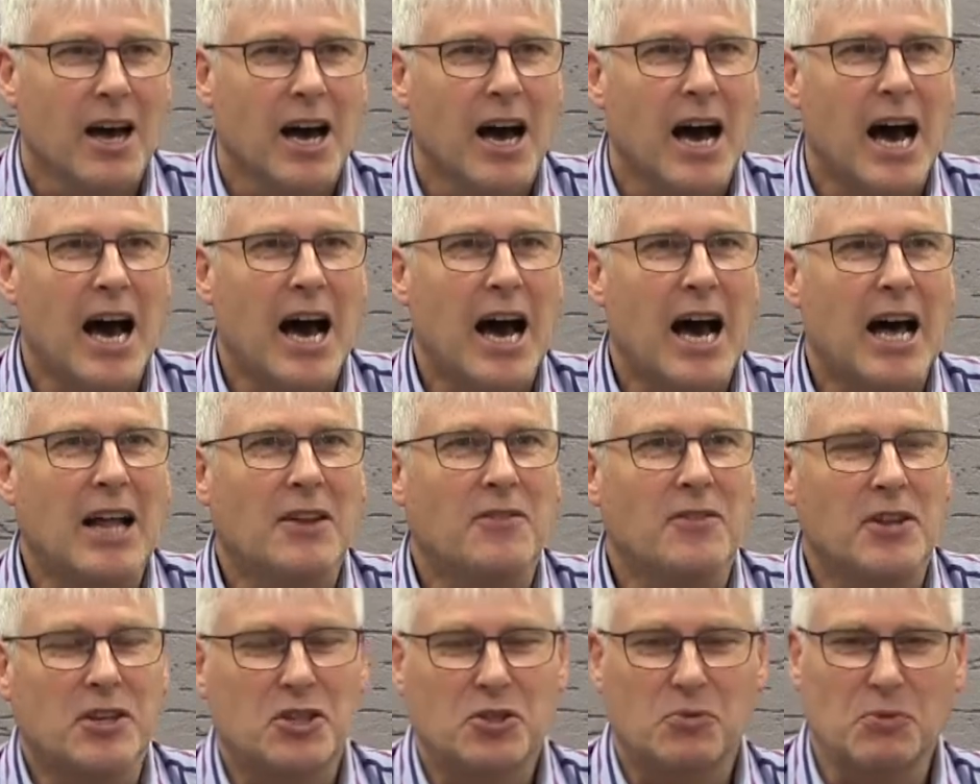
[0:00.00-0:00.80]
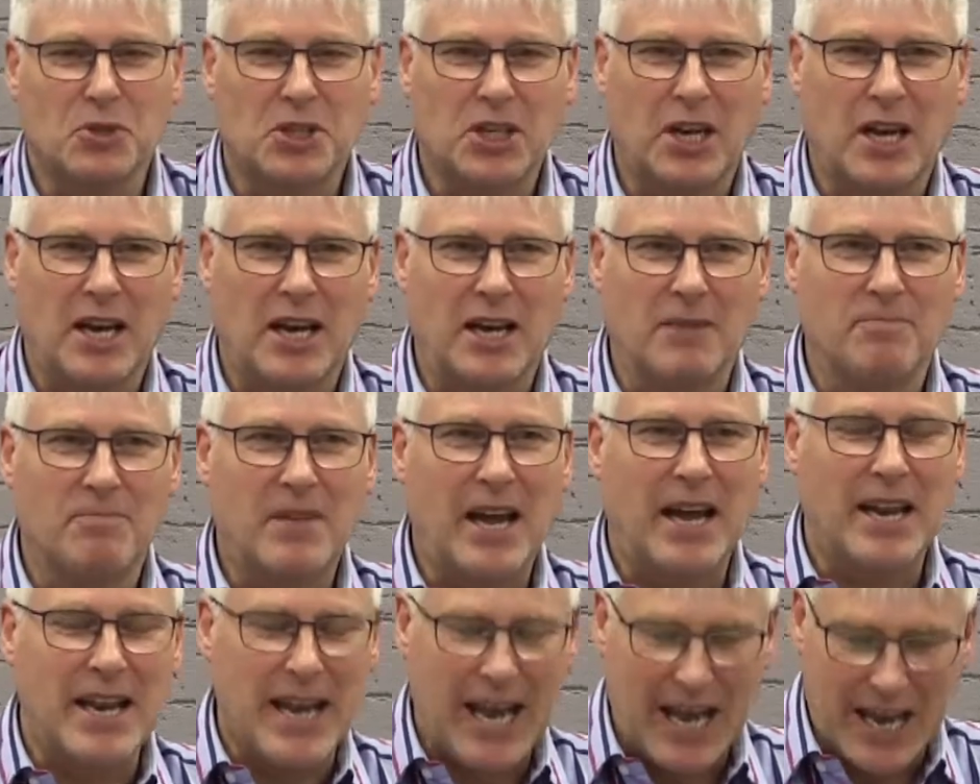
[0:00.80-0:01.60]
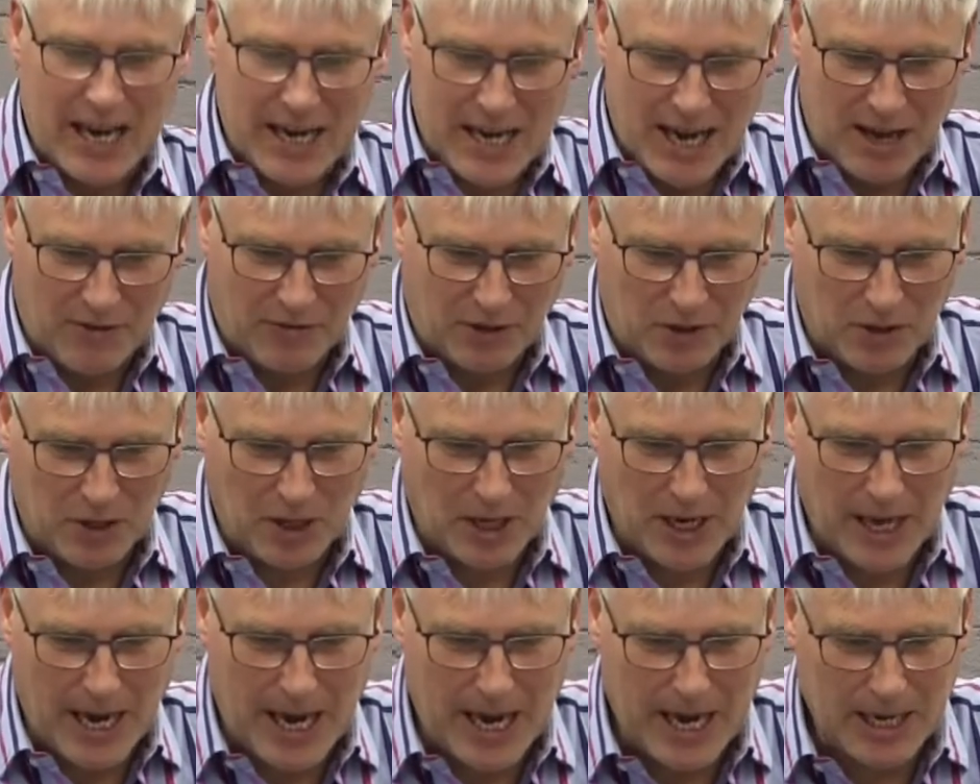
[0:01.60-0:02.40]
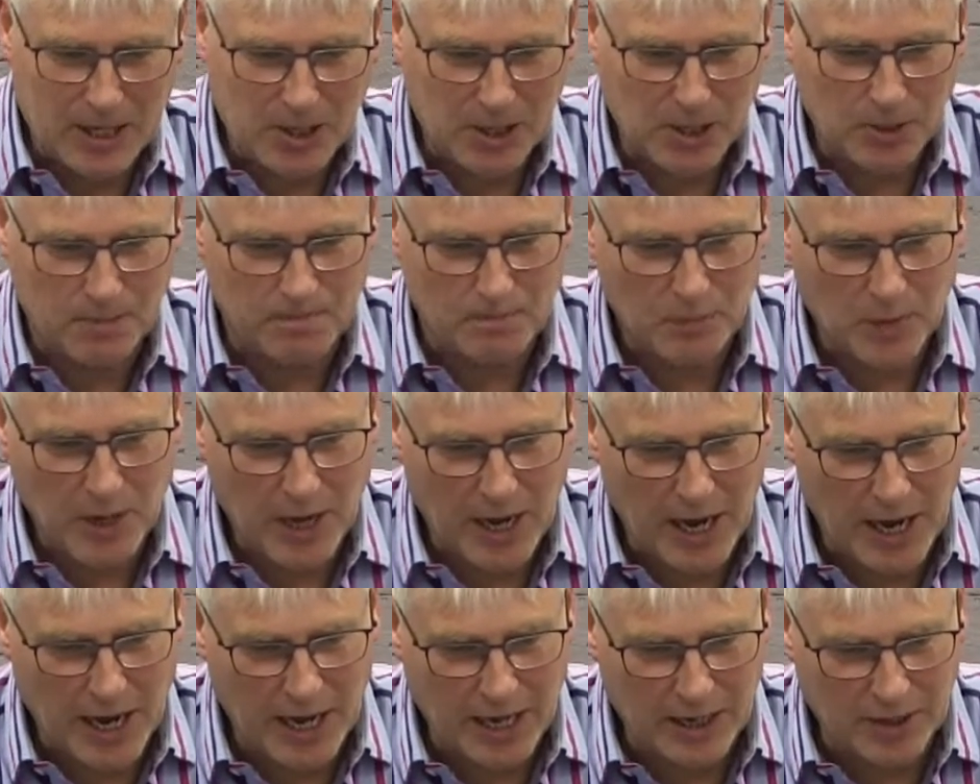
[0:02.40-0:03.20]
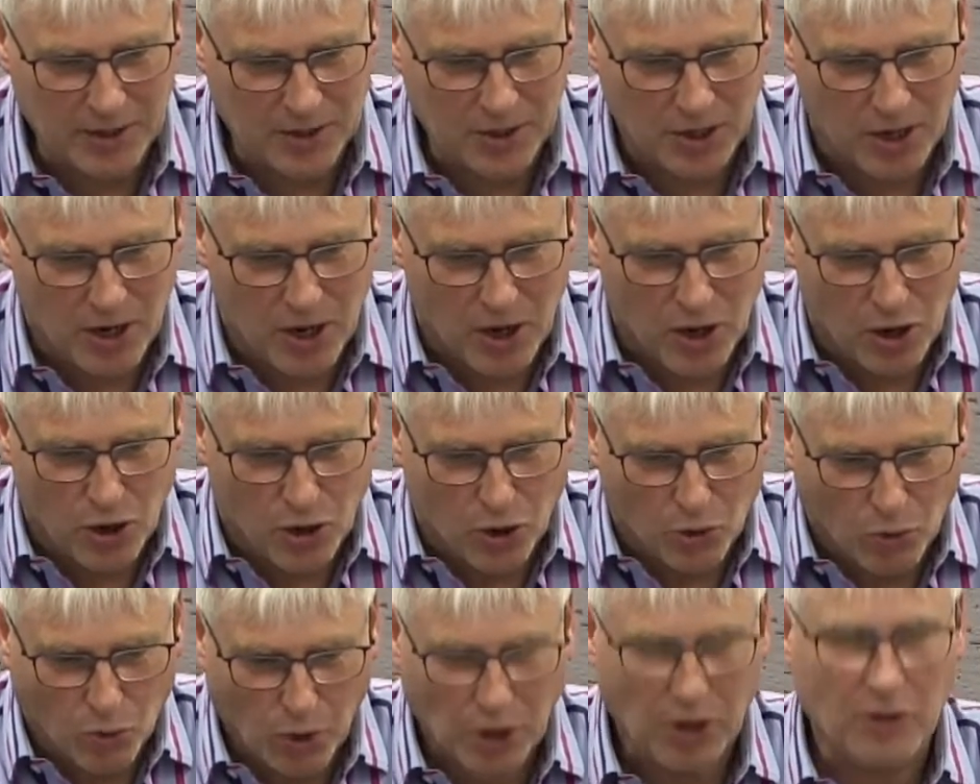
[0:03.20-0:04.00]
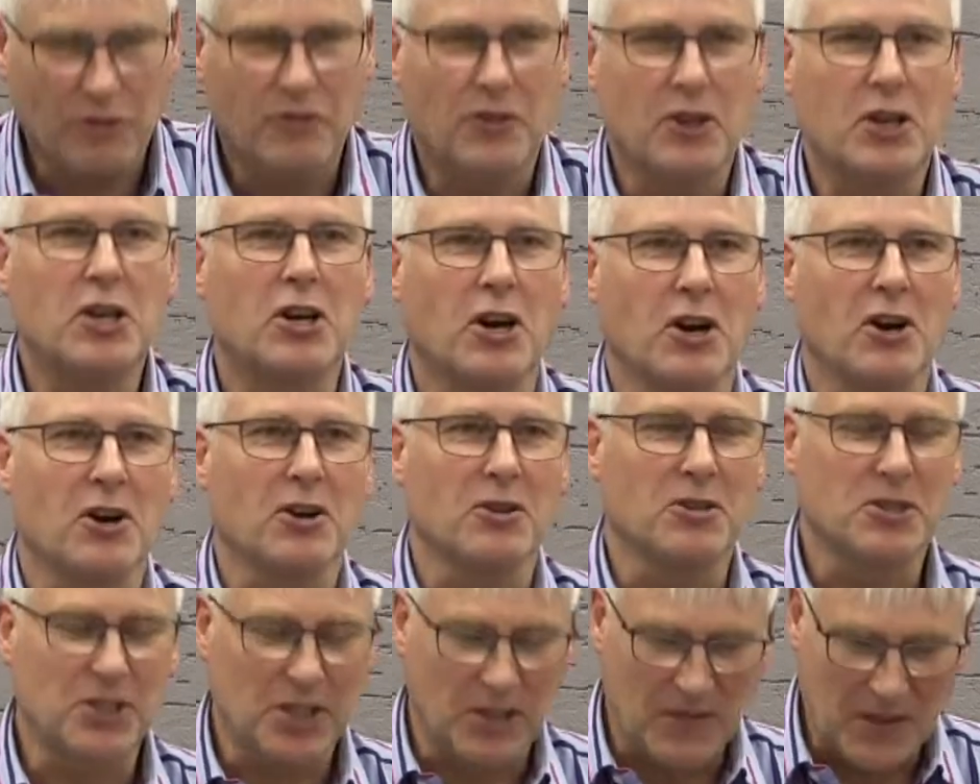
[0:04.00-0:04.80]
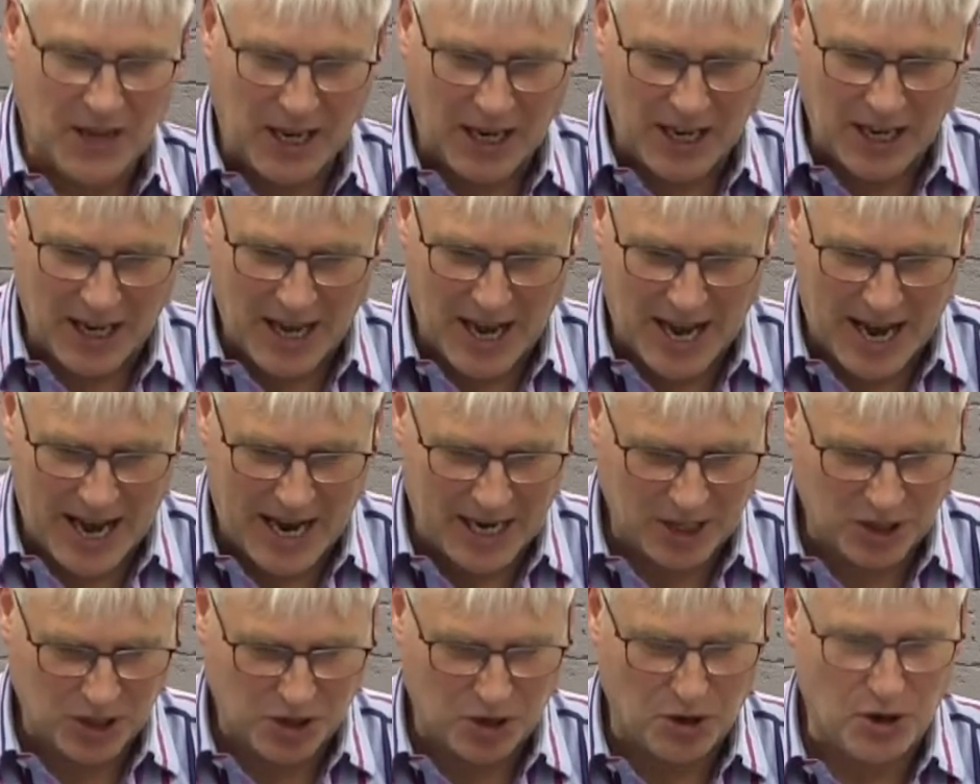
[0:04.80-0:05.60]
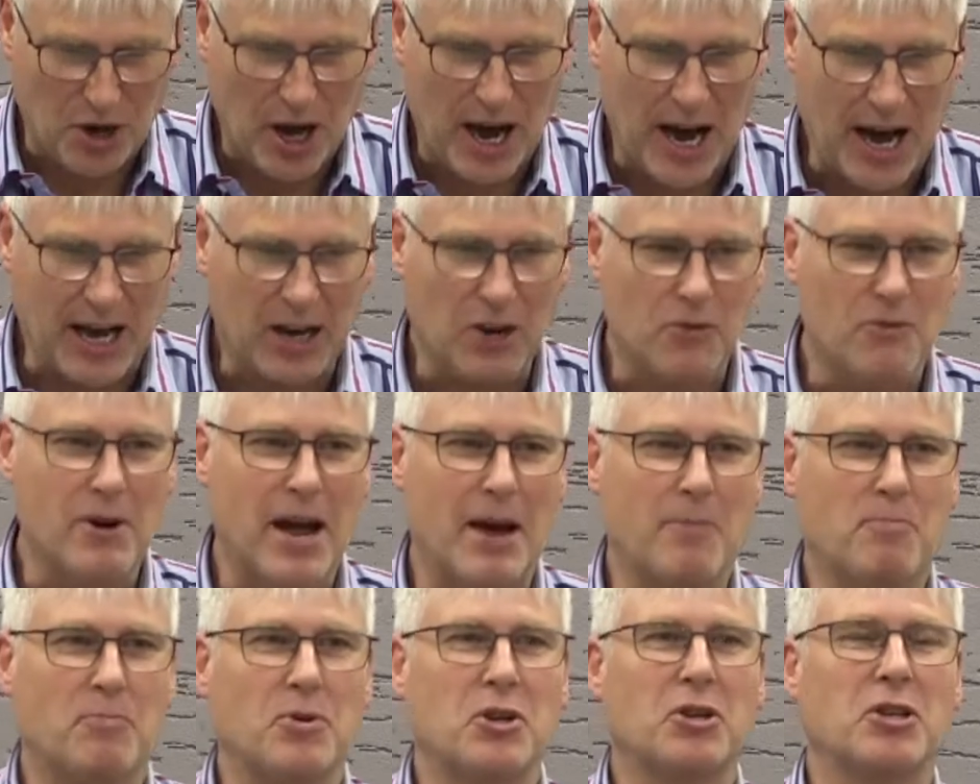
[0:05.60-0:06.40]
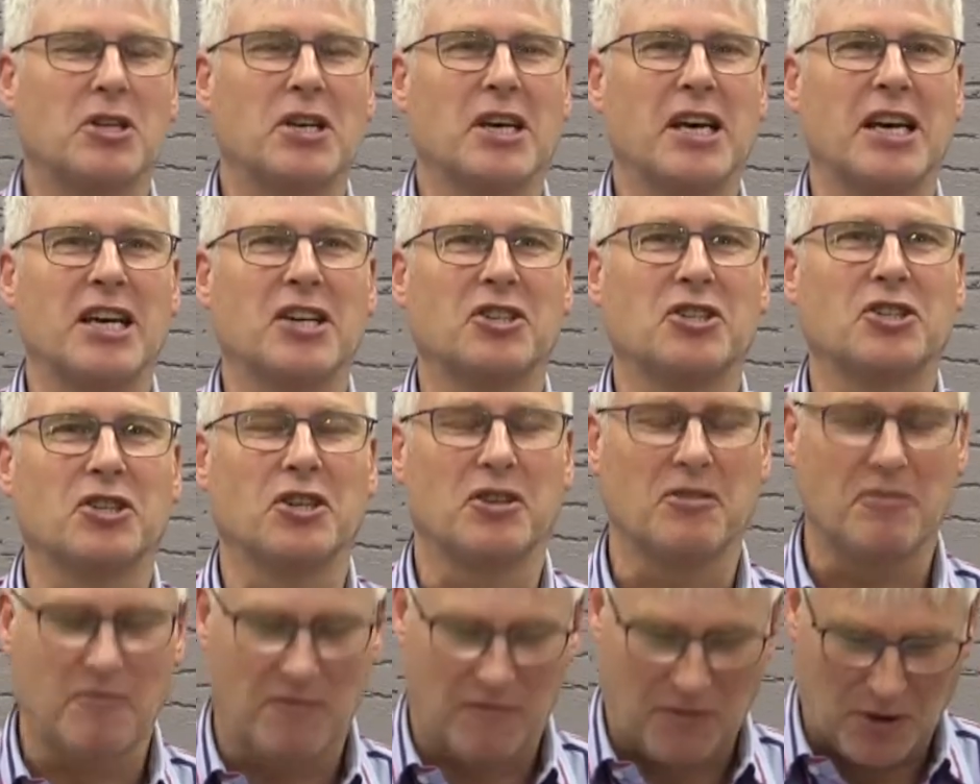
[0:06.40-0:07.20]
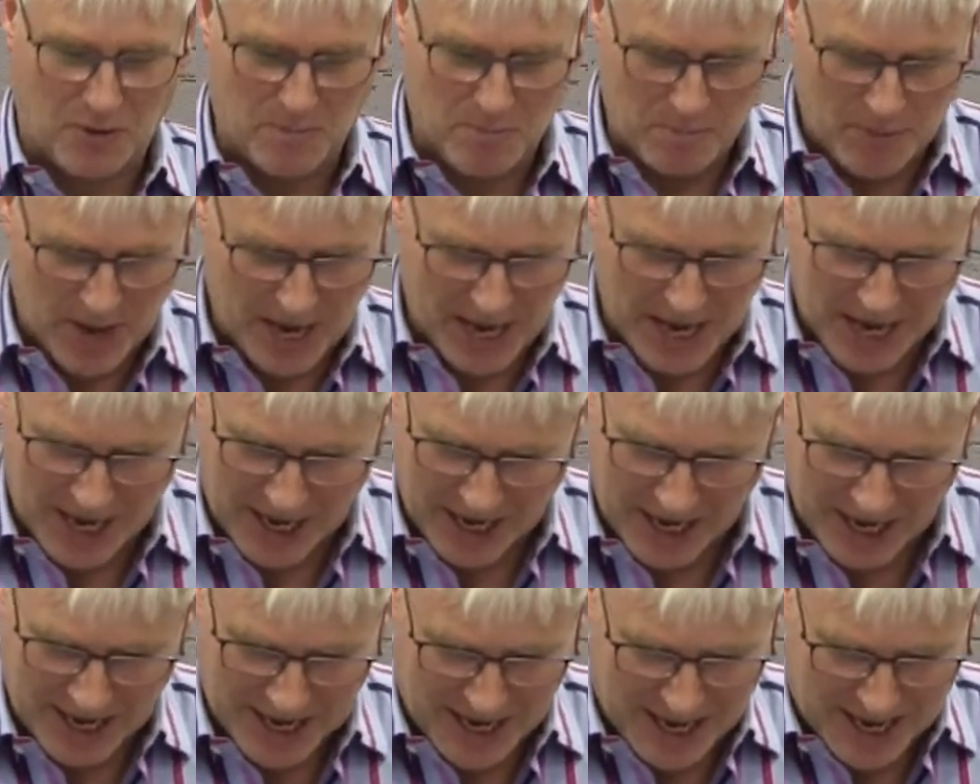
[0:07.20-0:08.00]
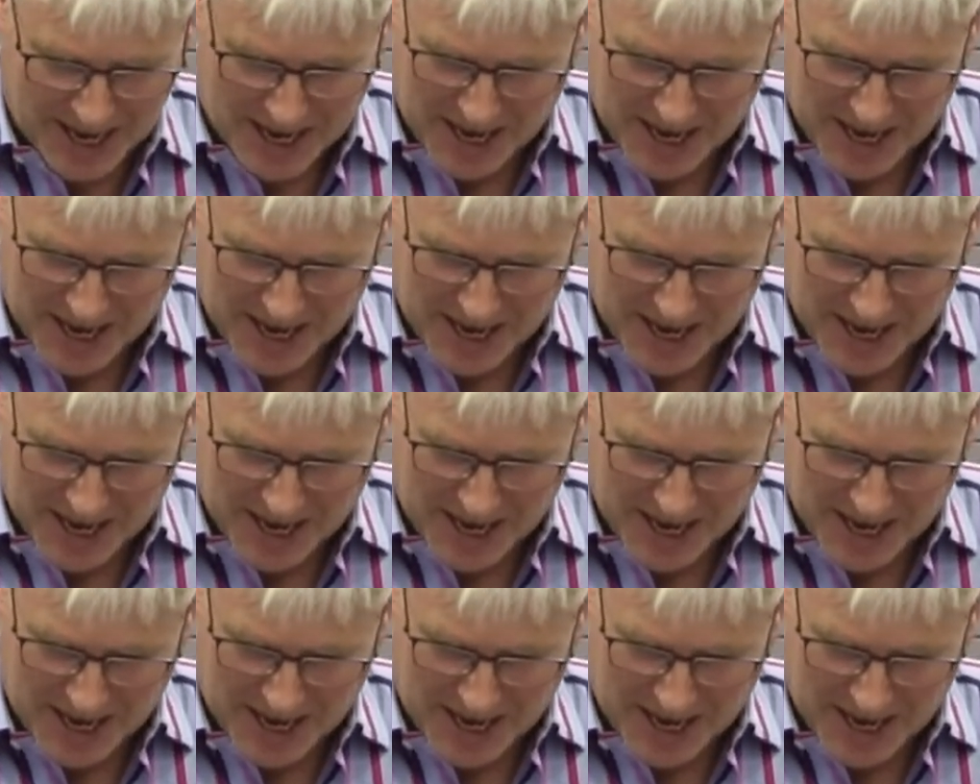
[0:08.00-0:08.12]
And this was an A-level class, and one of the girls in the class who had a reputation for being